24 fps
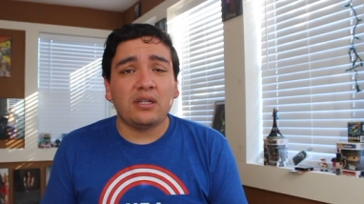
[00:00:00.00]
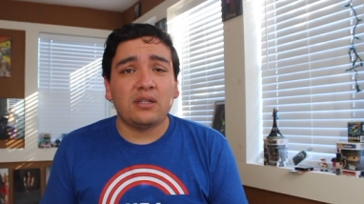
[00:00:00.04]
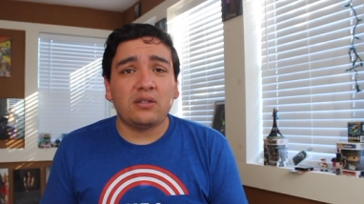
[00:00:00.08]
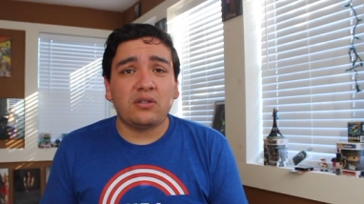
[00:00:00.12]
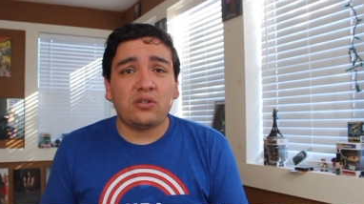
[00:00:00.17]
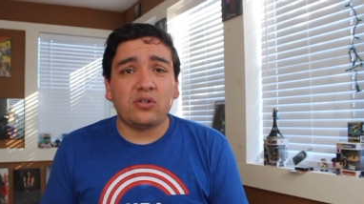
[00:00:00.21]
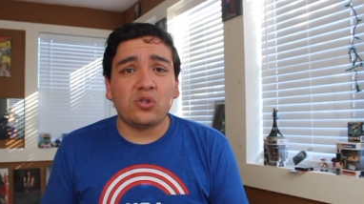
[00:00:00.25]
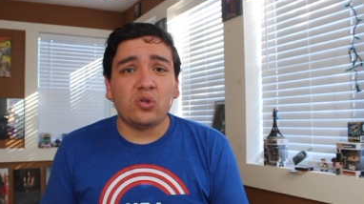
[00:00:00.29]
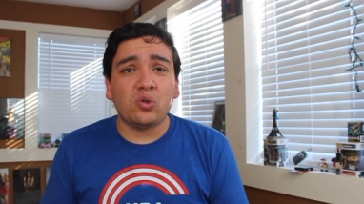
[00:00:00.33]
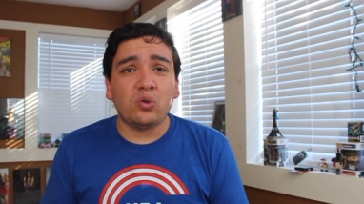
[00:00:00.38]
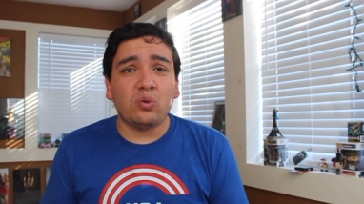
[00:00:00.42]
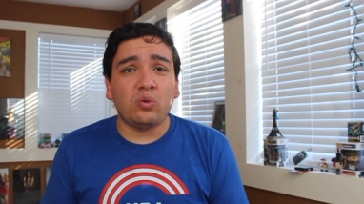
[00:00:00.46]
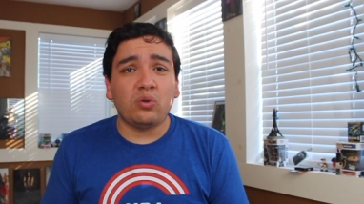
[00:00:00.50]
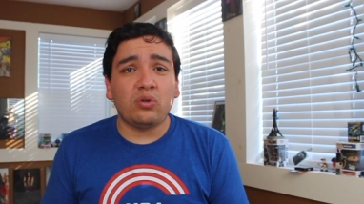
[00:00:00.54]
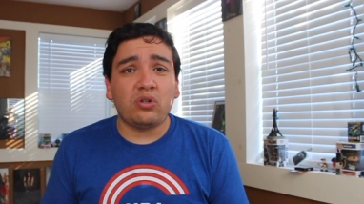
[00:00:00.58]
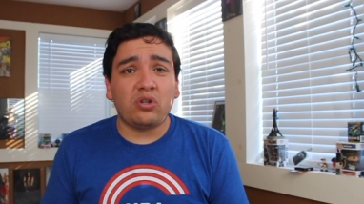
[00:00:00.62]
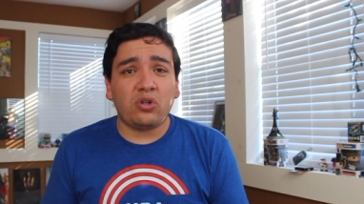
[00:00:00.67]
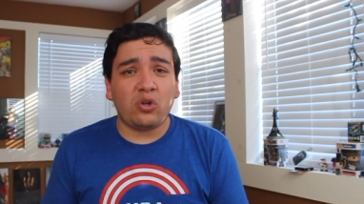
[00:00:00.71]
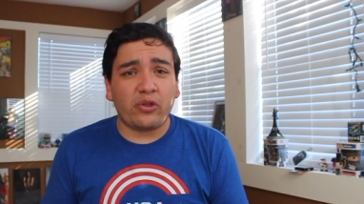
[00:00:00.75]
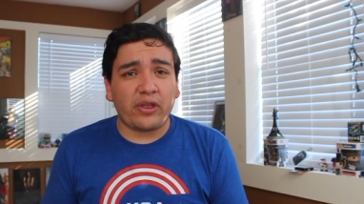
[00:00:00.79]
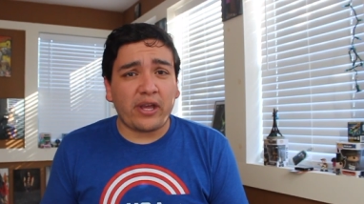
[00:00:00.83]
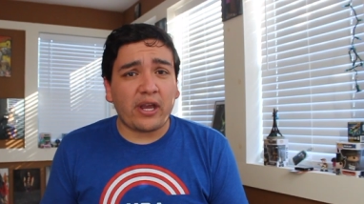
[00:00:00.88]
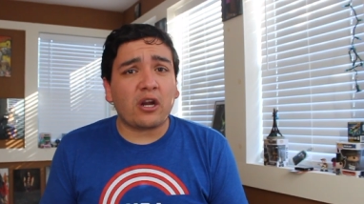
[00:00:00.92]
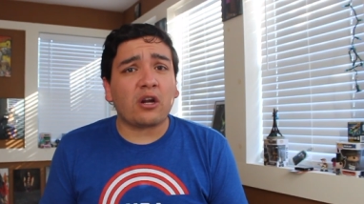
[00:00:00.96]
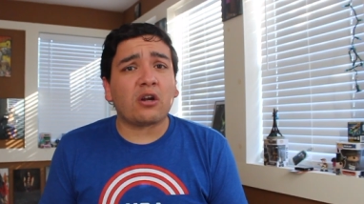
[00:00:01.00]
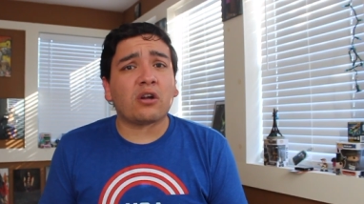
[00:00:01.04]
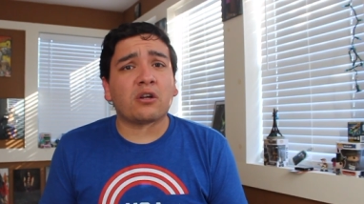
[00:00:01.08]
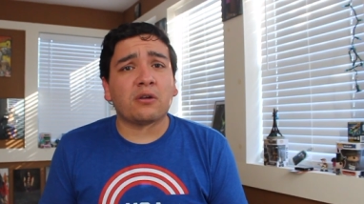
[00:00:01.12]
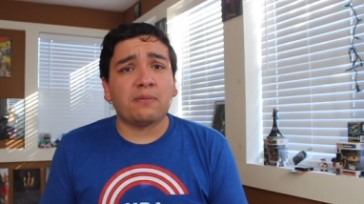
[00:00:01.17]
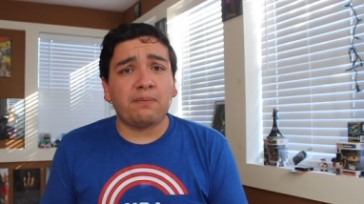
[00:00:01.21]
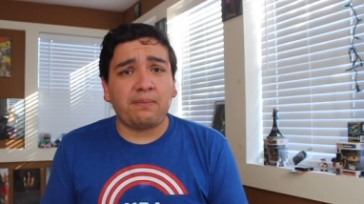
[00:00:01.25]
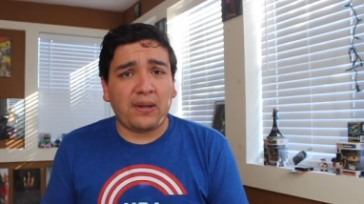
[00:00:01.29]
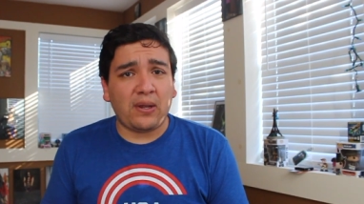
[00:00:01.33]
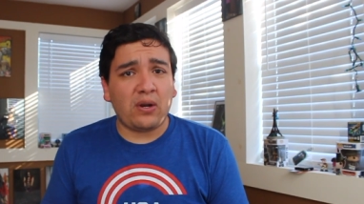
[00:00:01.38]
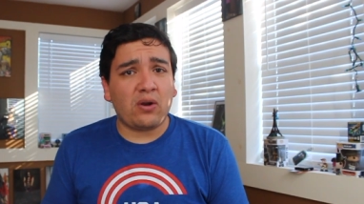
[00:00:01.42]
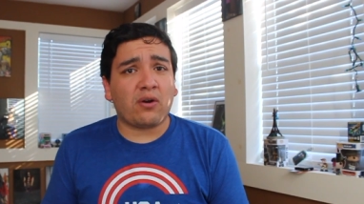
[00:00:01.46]
to do their
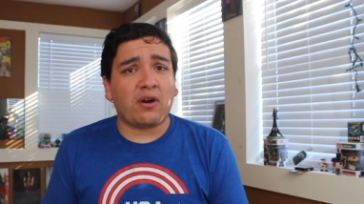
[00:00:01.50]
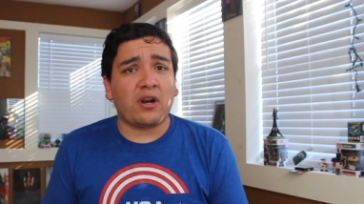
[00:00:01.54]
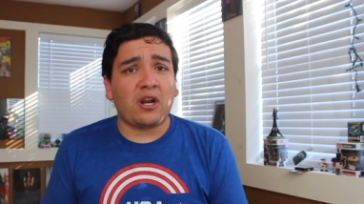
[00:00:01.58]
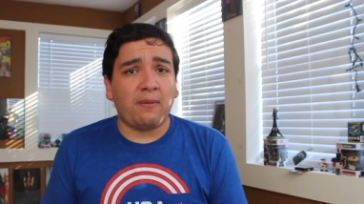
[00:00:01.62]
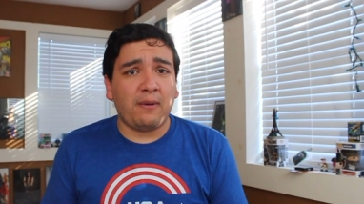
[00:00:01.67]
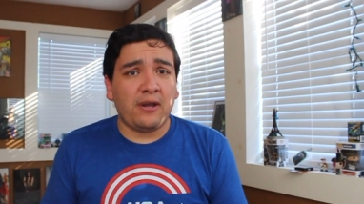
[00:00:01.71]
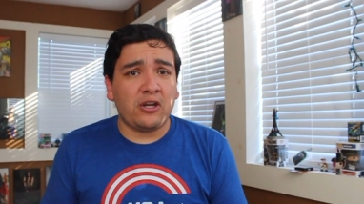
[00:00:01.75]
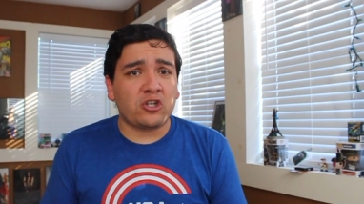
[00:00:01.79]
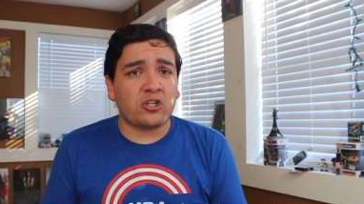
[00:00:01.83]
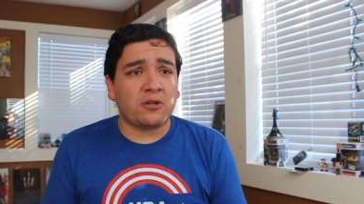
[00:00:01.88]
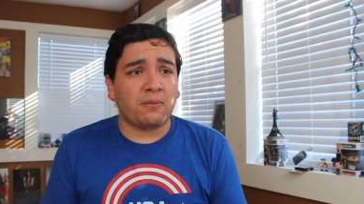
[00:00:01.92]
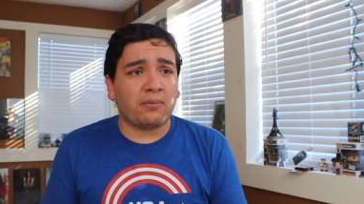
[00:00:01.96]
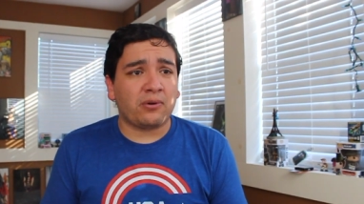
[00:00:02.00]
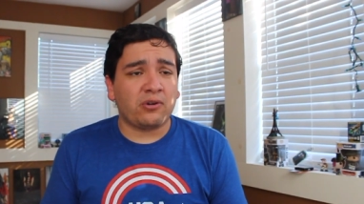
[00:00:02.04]
computer animation